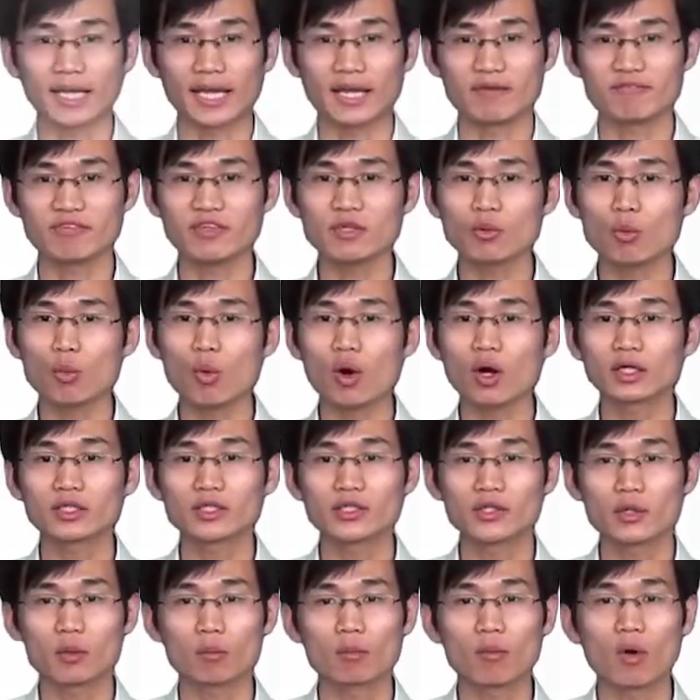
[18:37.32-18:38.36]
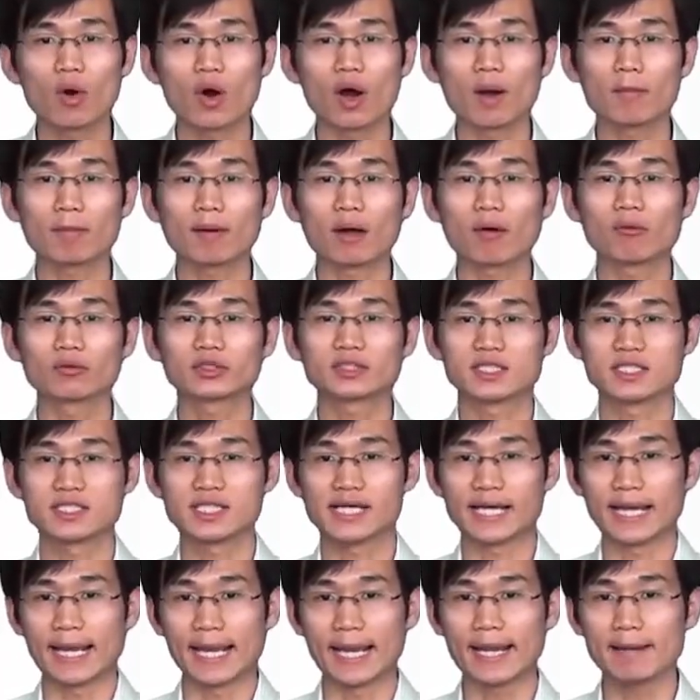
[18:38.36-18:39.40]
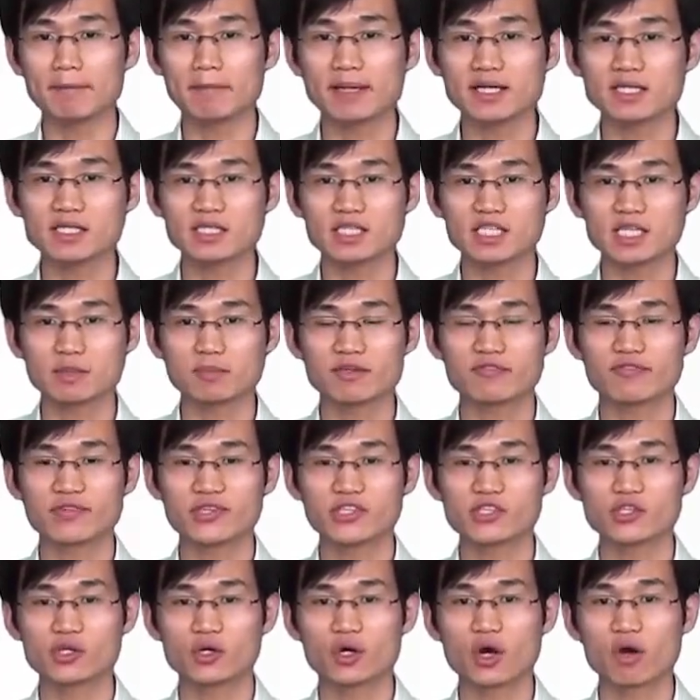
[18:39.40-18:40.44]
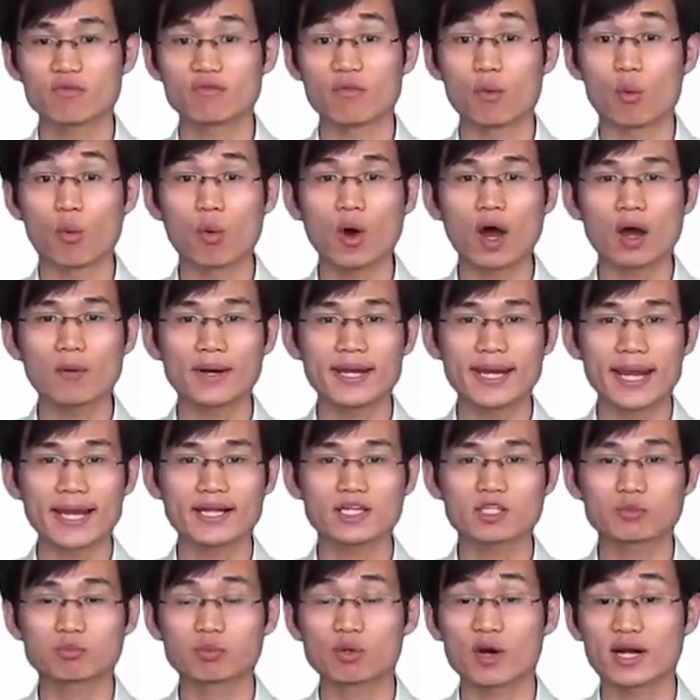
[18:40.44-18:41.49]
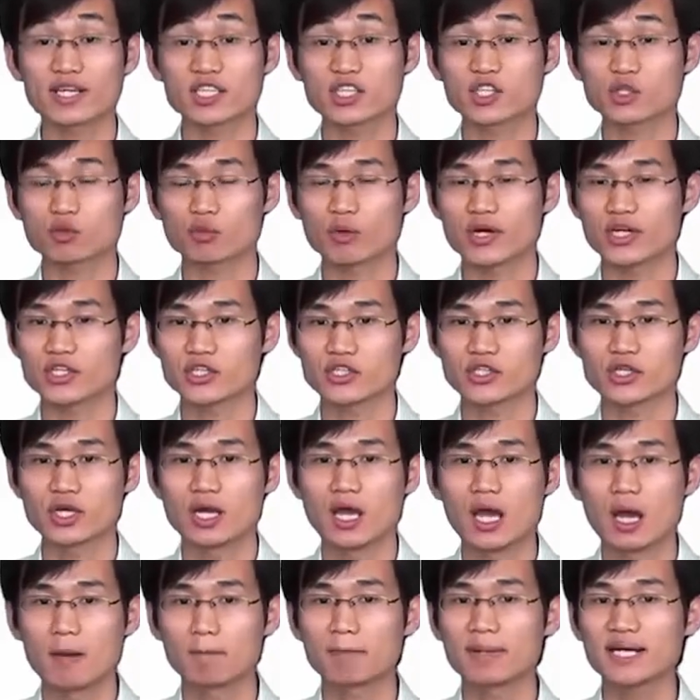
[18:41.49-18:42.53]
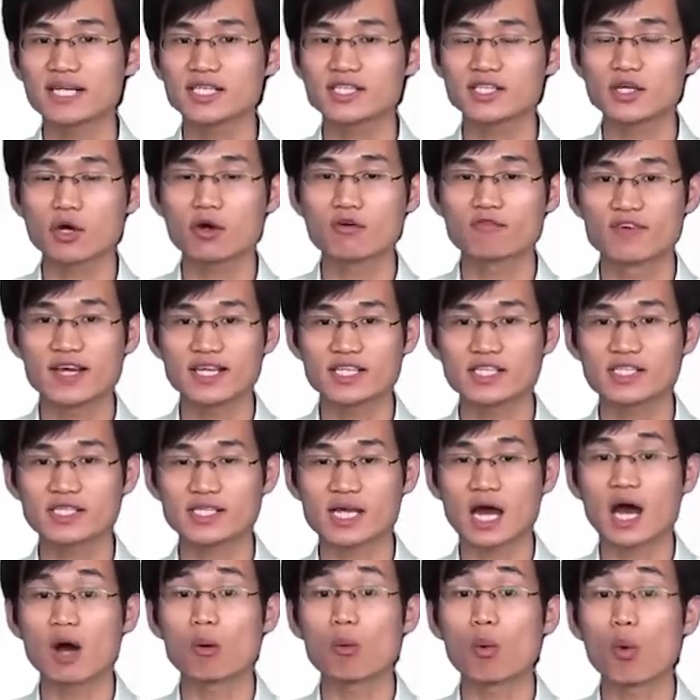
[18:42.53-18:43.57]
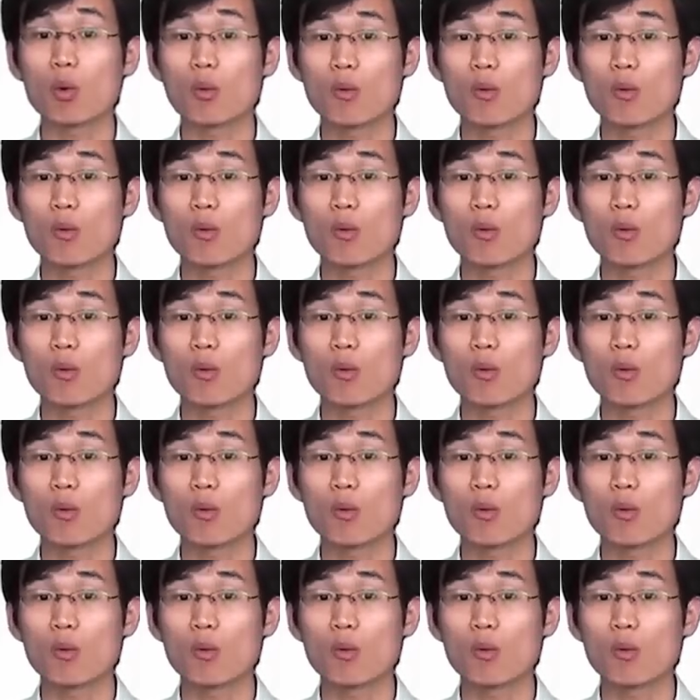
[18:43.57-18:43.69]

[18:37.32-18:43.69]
If you want to know more about the MSTP feature of Huawei Enterprise switches, please go visit our